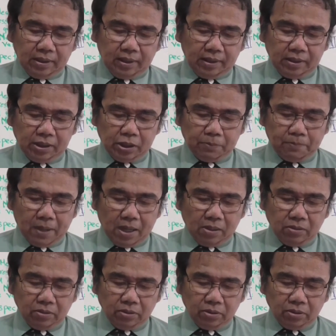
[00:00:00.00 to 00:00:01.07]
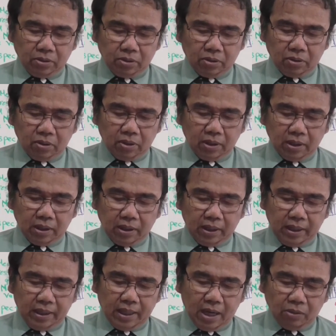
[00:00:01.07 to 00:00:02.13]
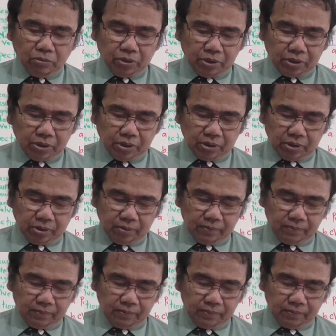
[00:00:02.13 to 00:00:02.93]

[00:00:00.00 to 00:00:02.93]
That is pounds and ounces.